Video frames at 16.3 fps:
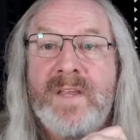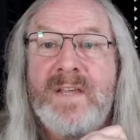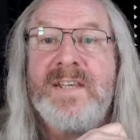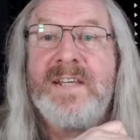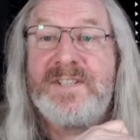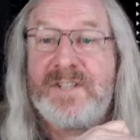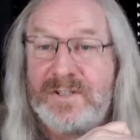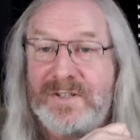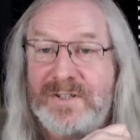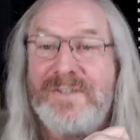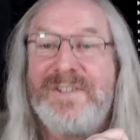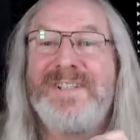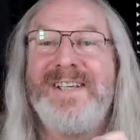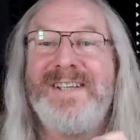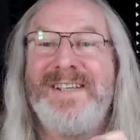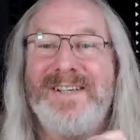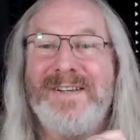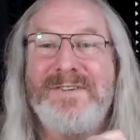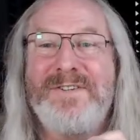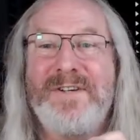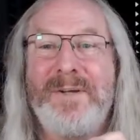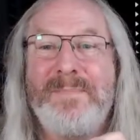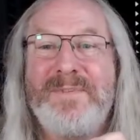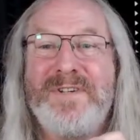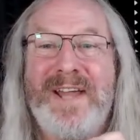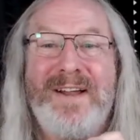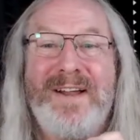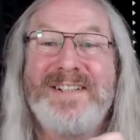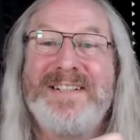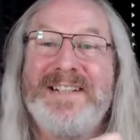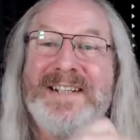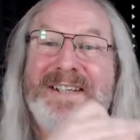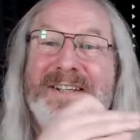yes, I do see the YouTube chat.
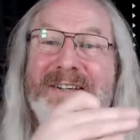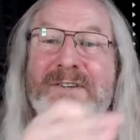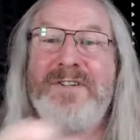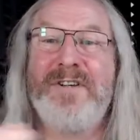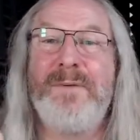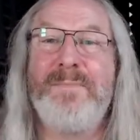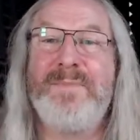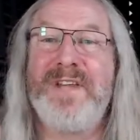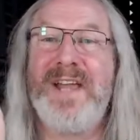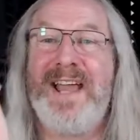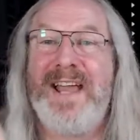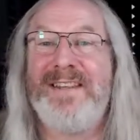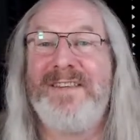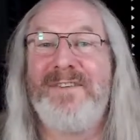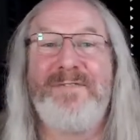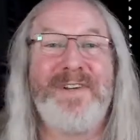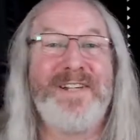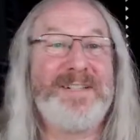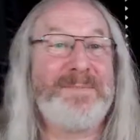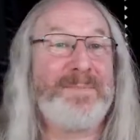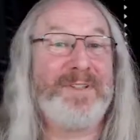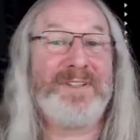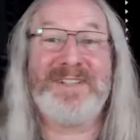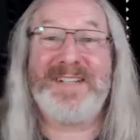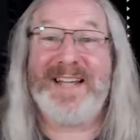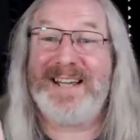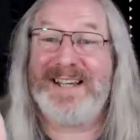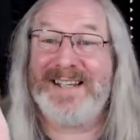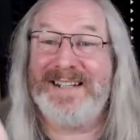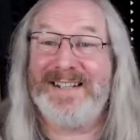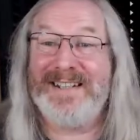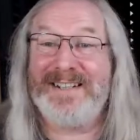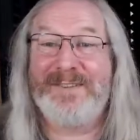I see the YouTube chat and the Facebook chat,
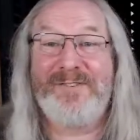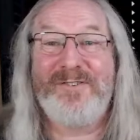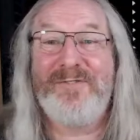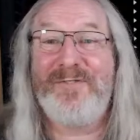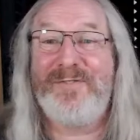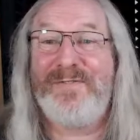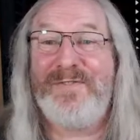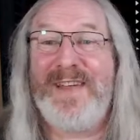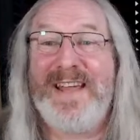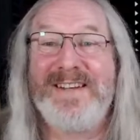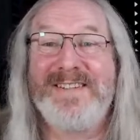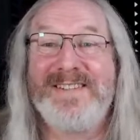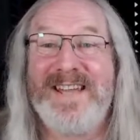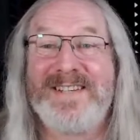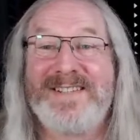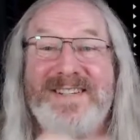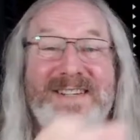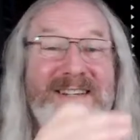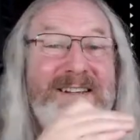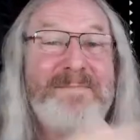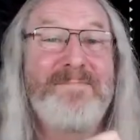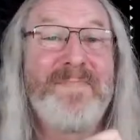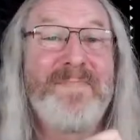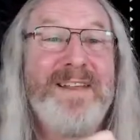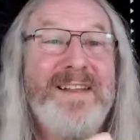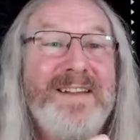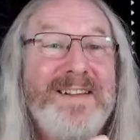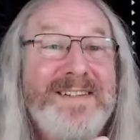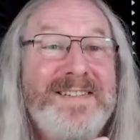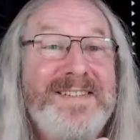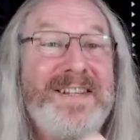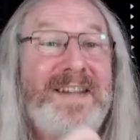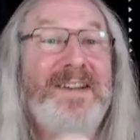and it's fantastic.
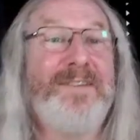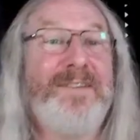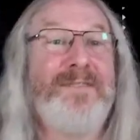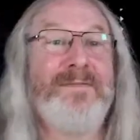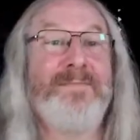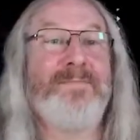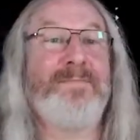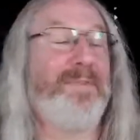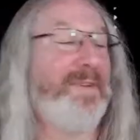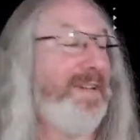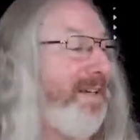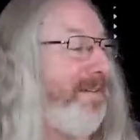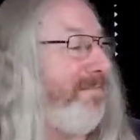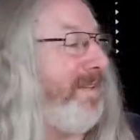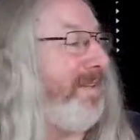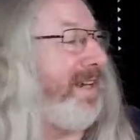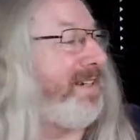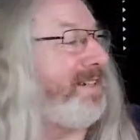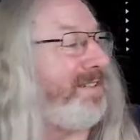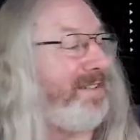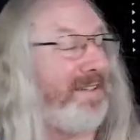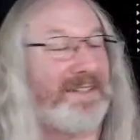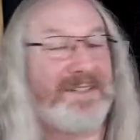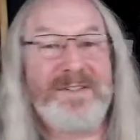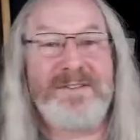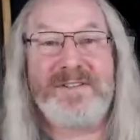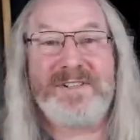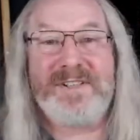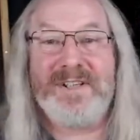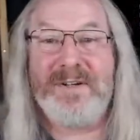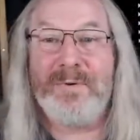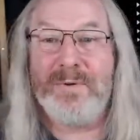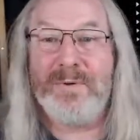So brilliant. Yes, I do
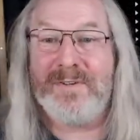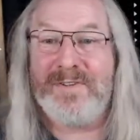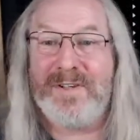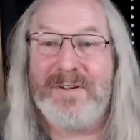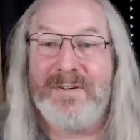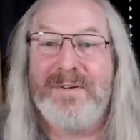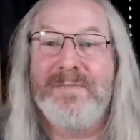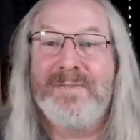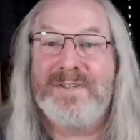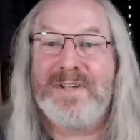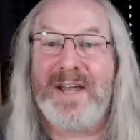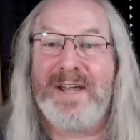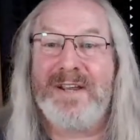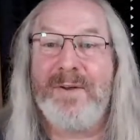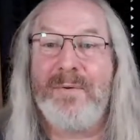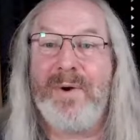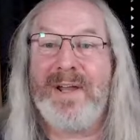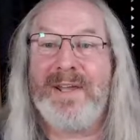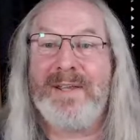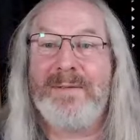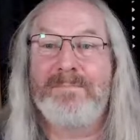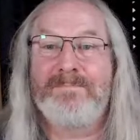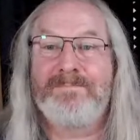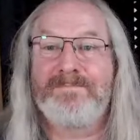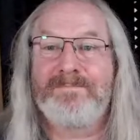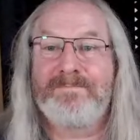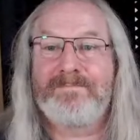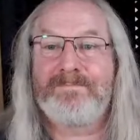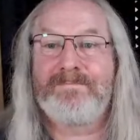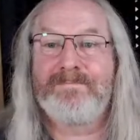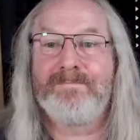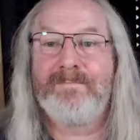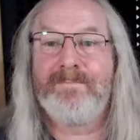see all of you chatting away.
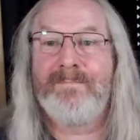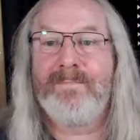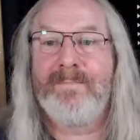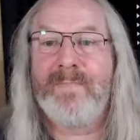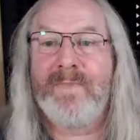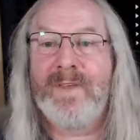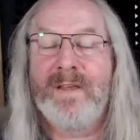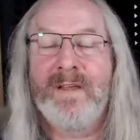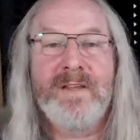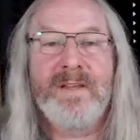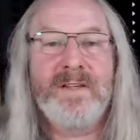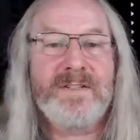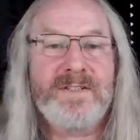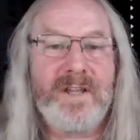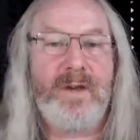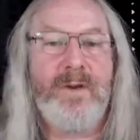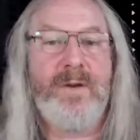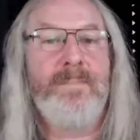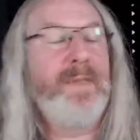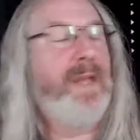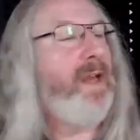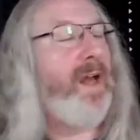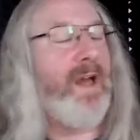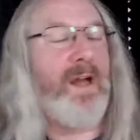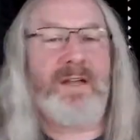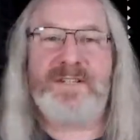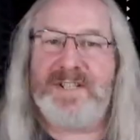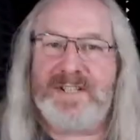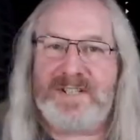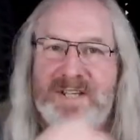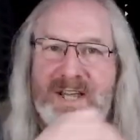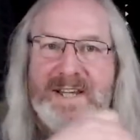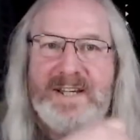So
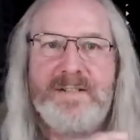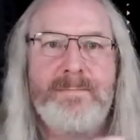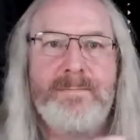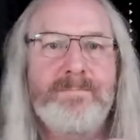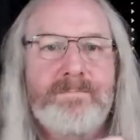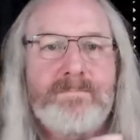6/8.